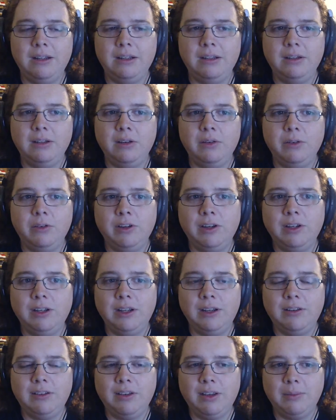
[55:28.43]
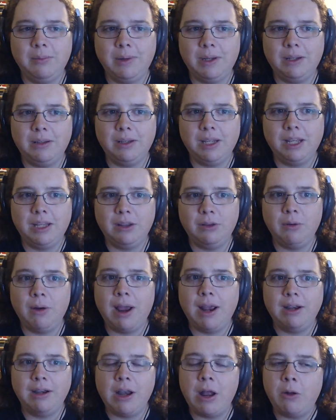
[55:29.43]
Lucy did seem to hit the
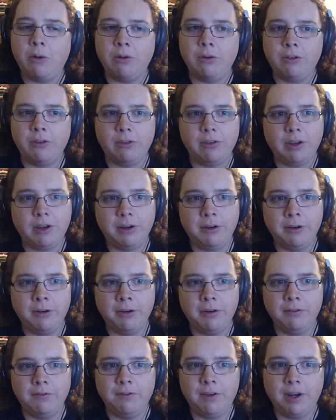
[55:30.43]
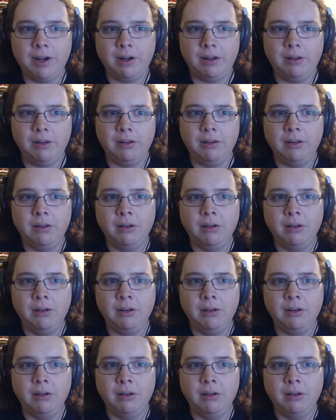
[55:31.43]
right notes in her final